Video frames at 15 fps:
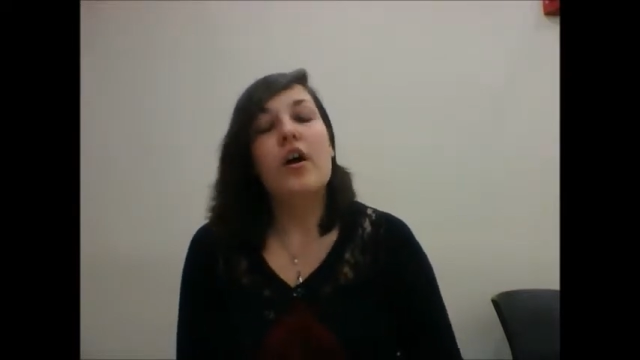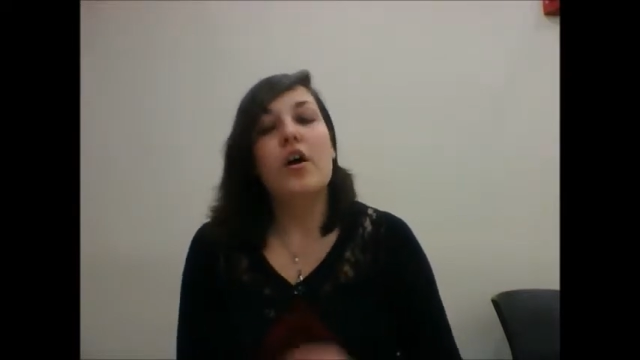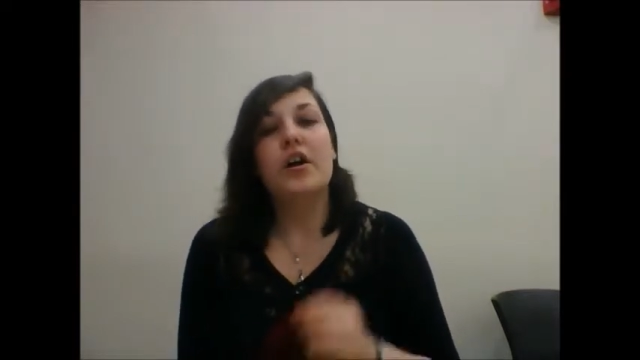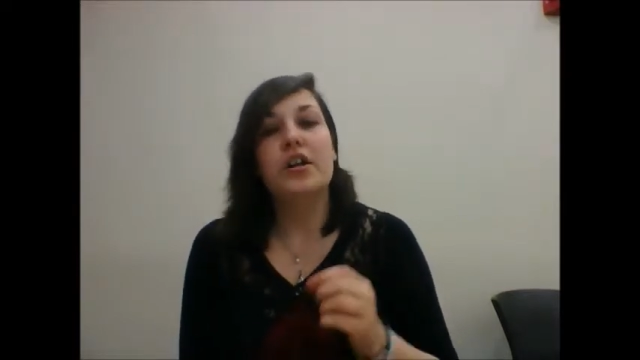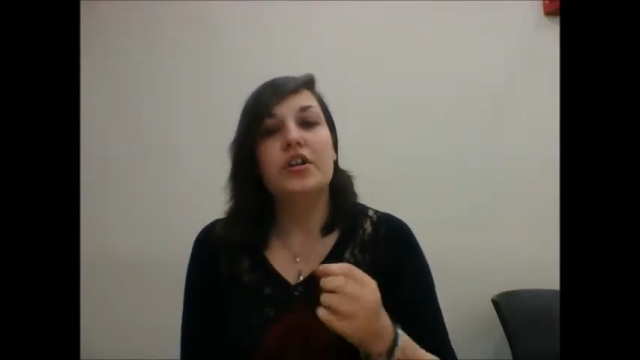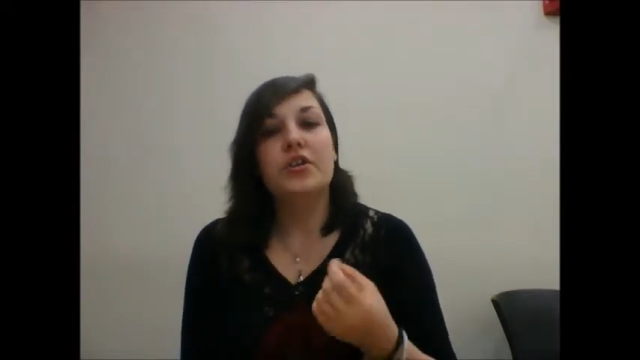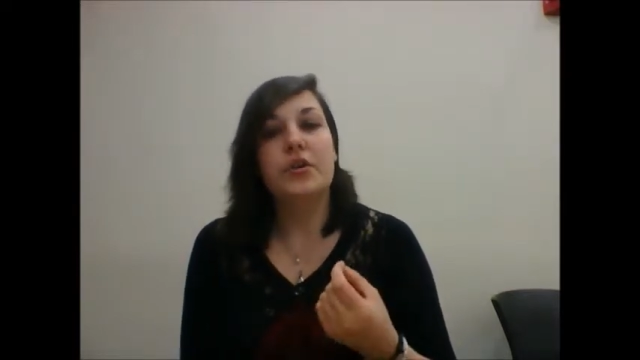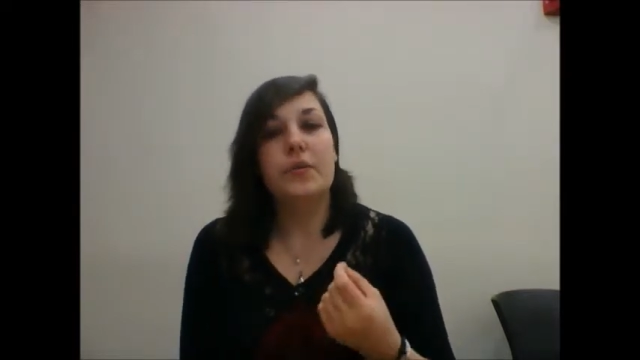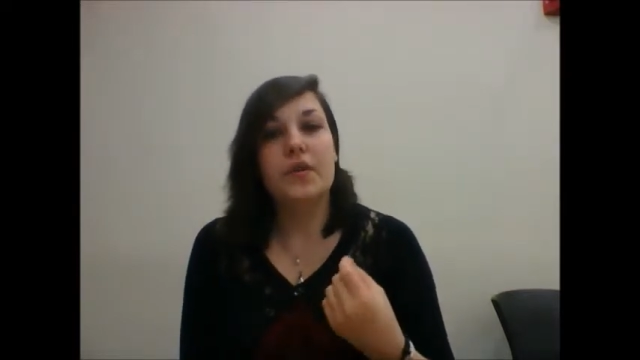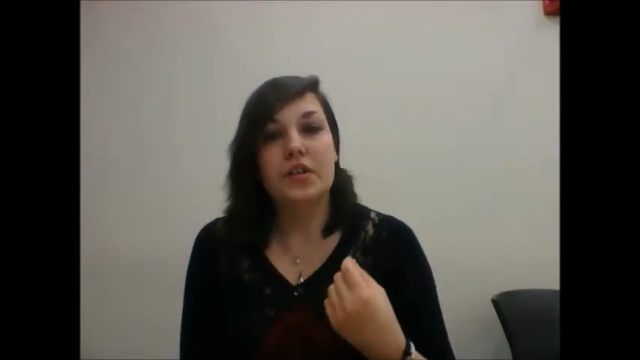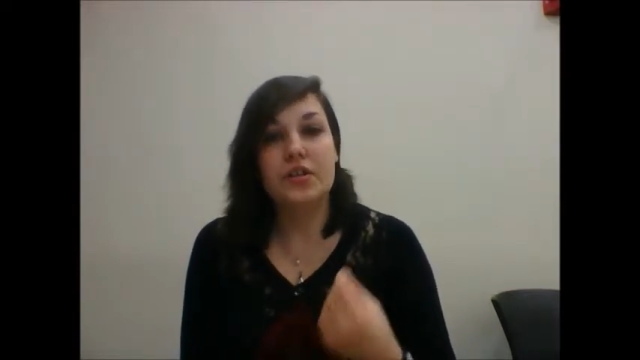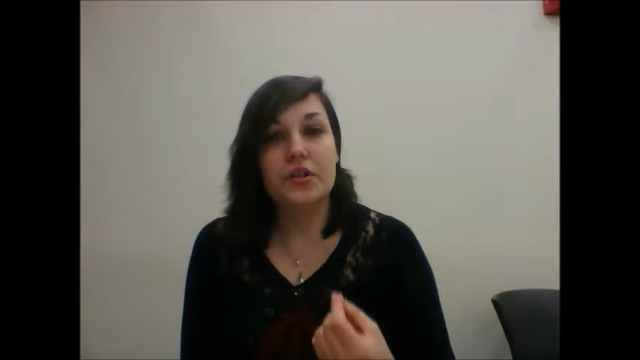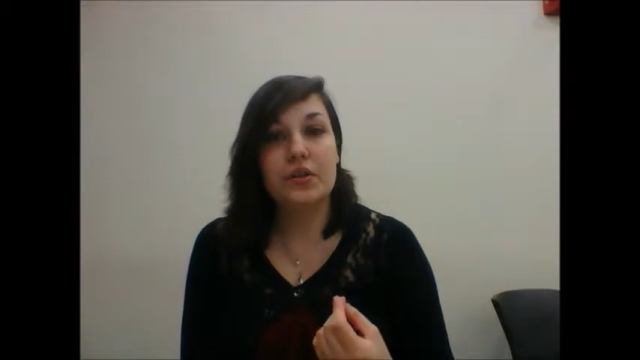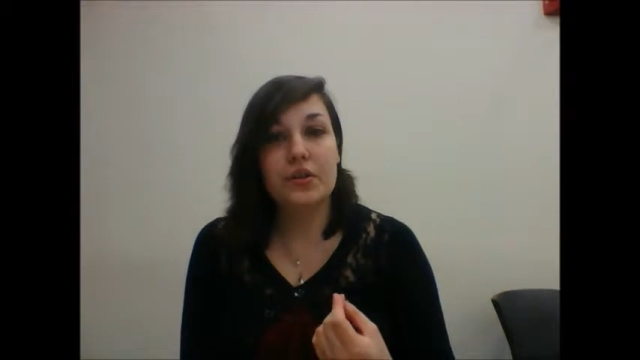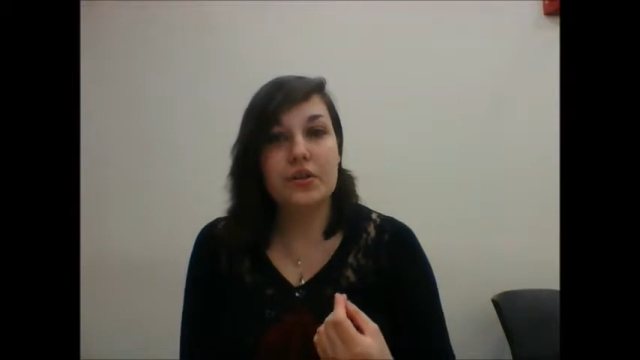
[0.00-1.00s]
and you don't want it
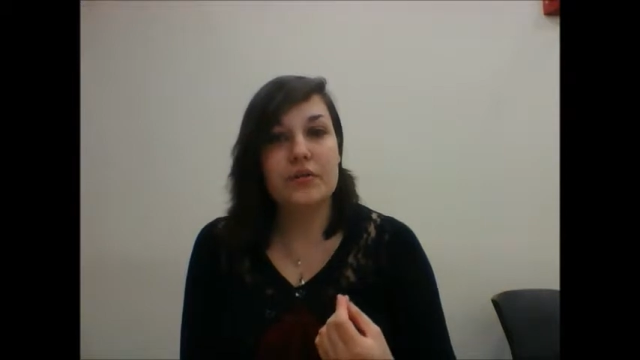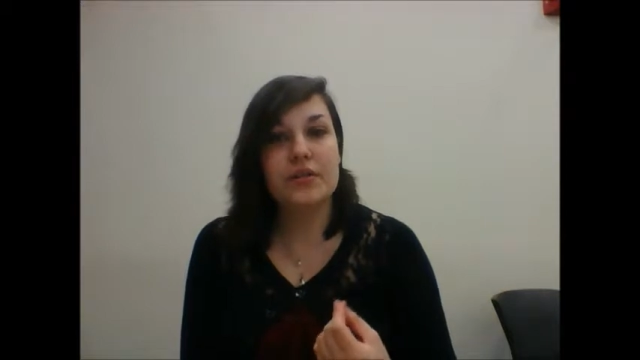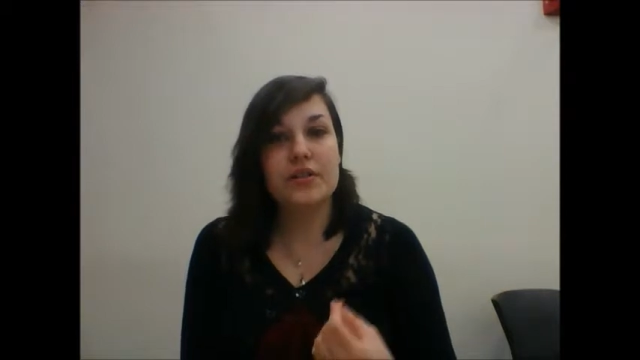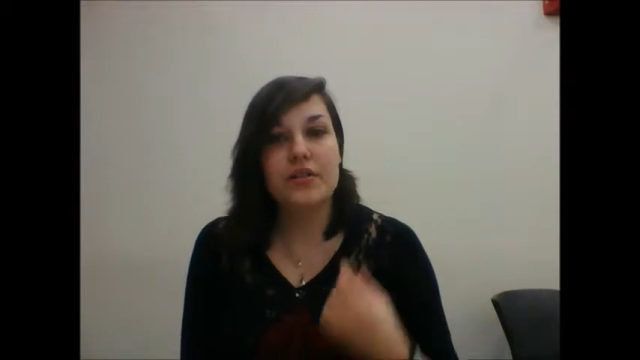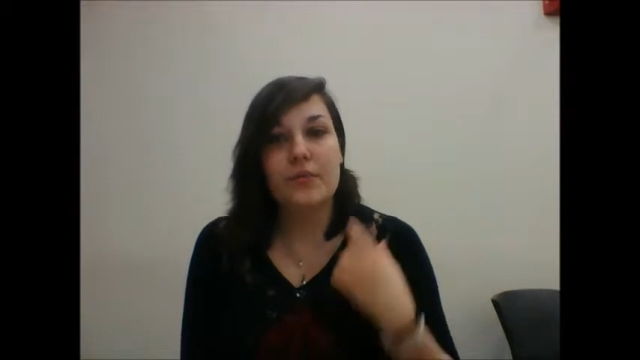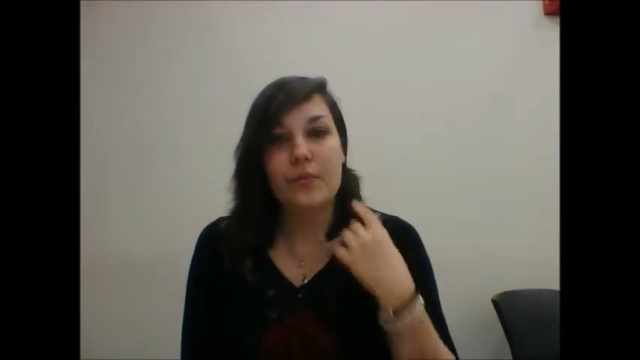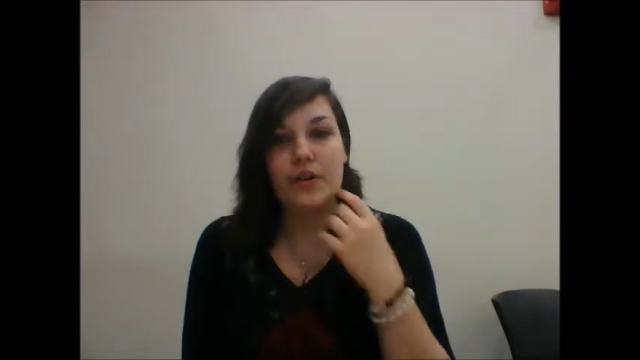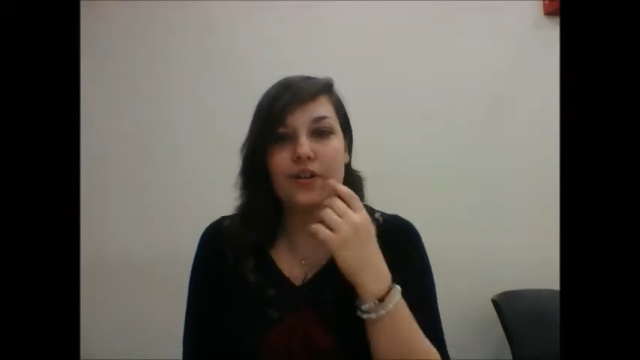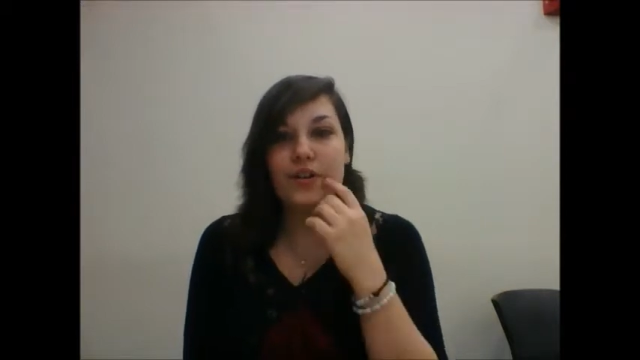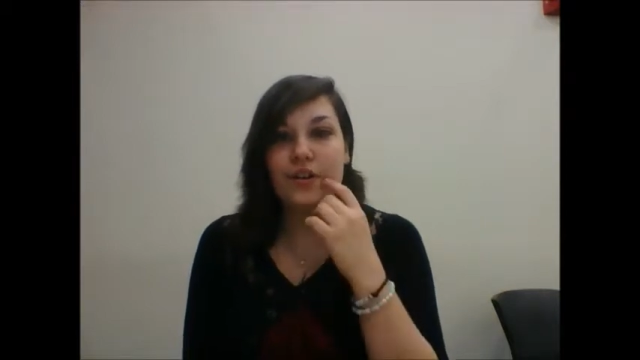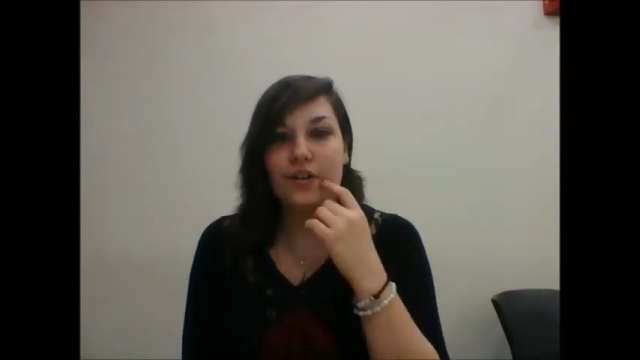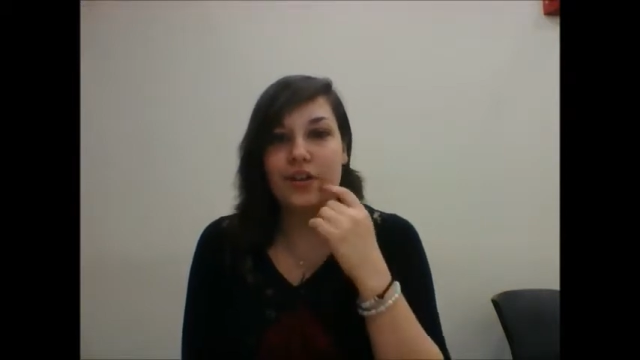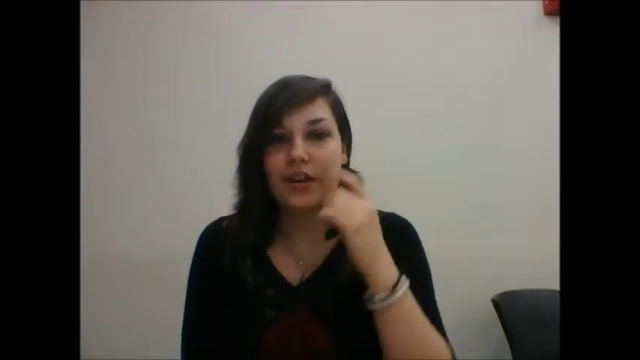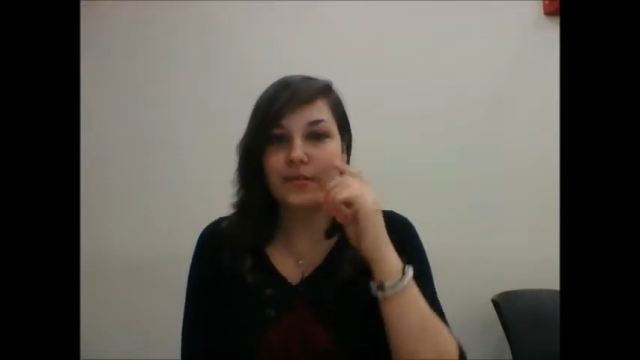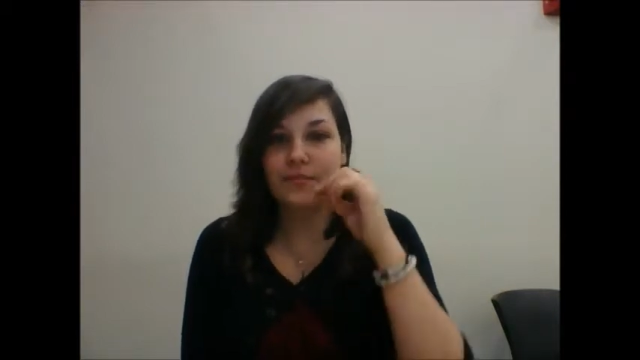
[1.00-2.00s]
too loose, where
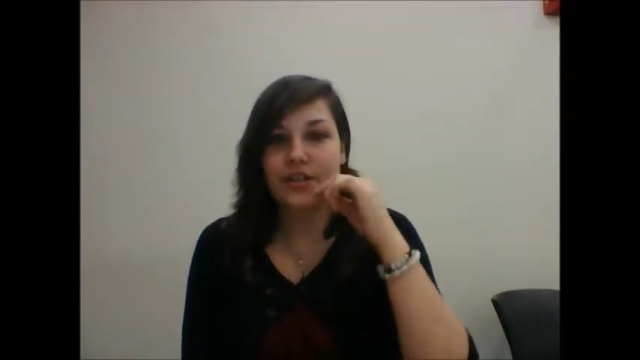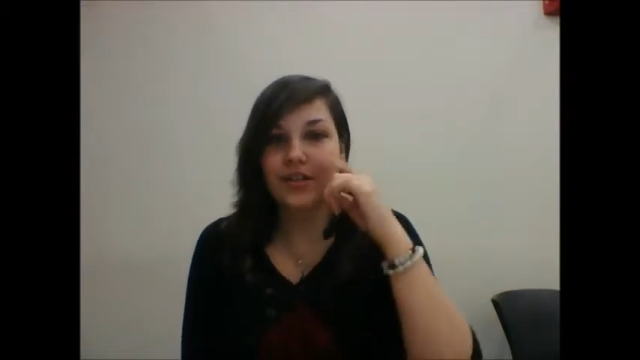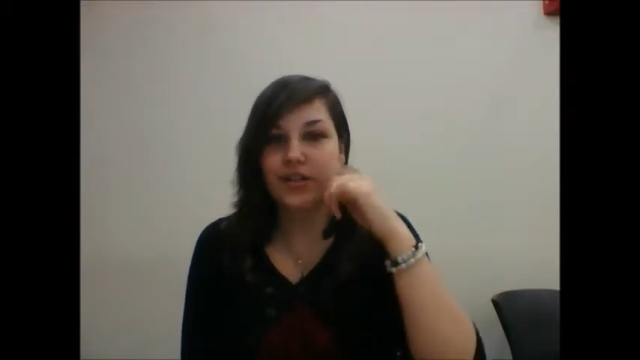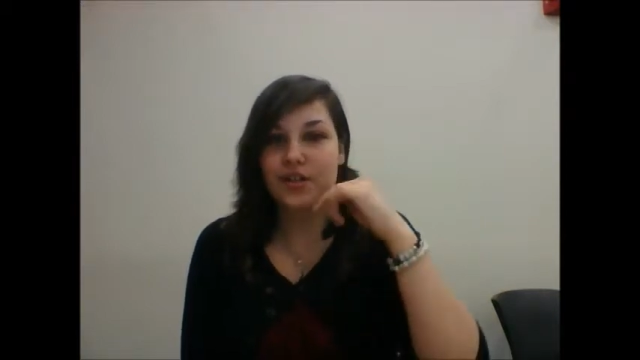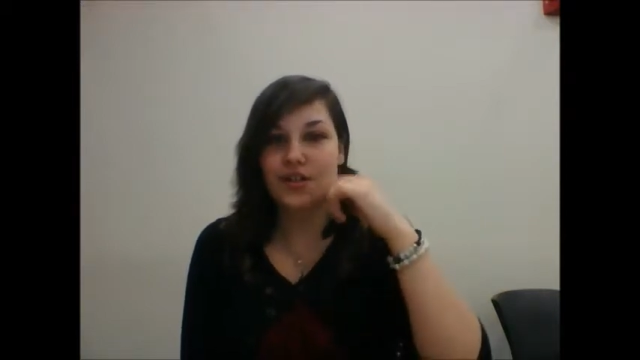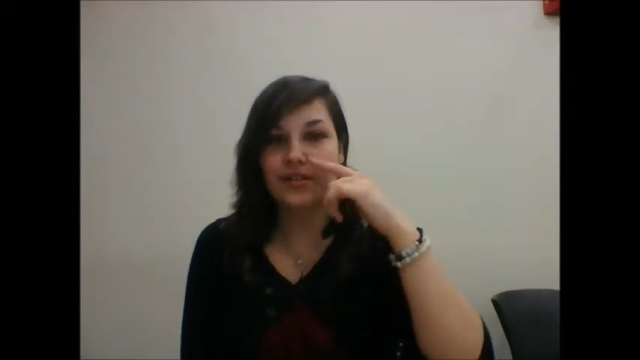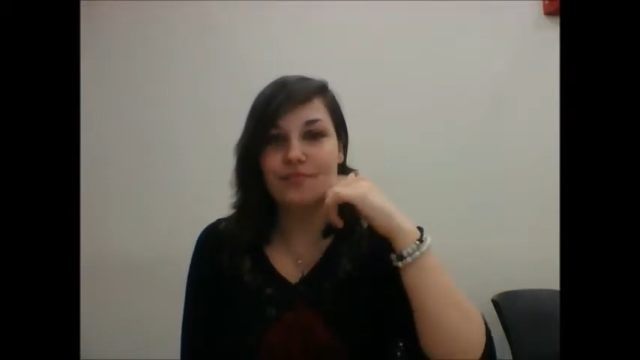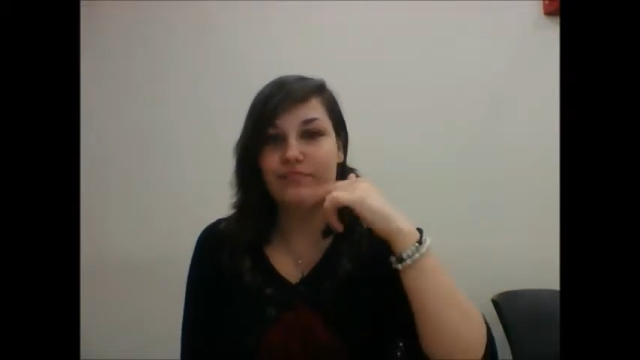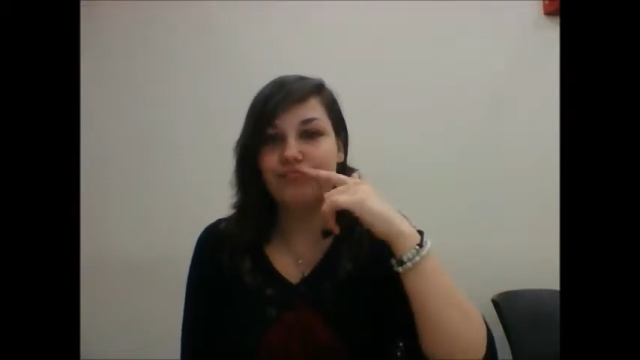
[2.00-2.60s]
your lips just